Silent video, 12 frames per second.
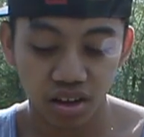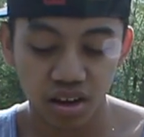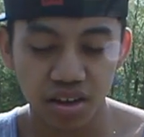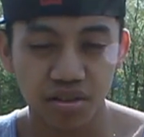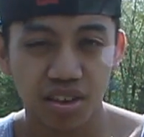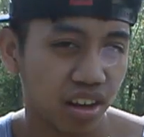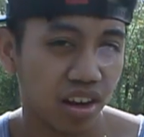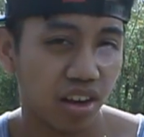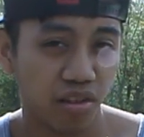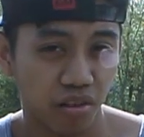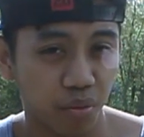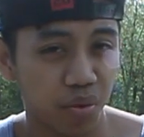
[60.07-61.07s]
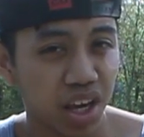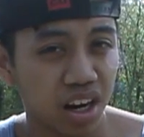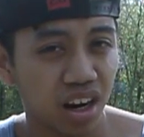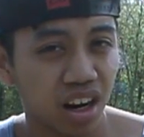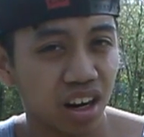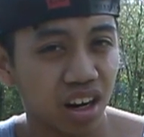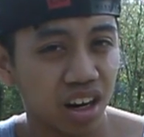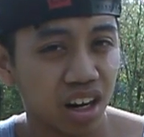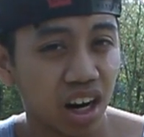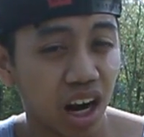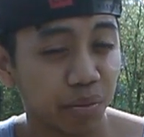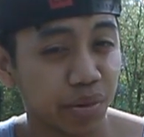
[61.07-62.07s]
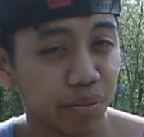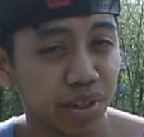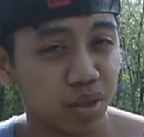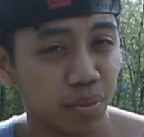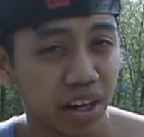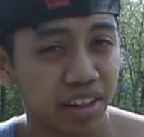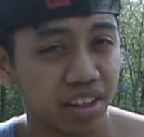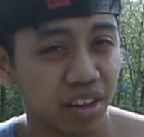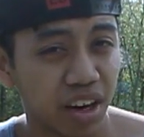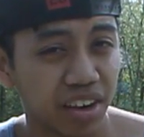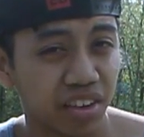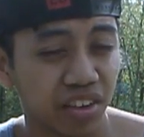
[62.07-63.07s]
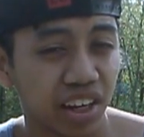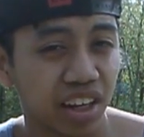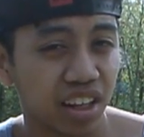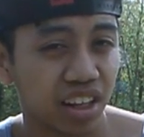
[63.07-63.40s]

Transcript: Okay. From here, I'm gonna be spotting the ground already.